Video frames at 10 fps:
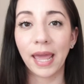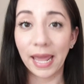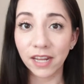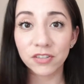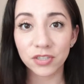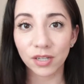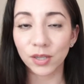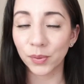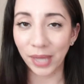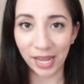age,
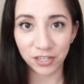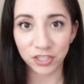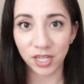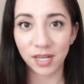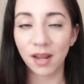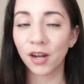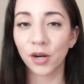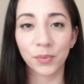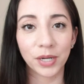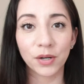location,
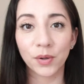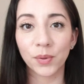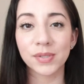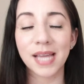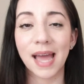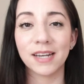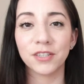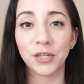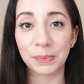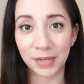career goals, and
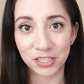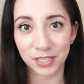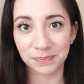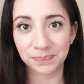your budget.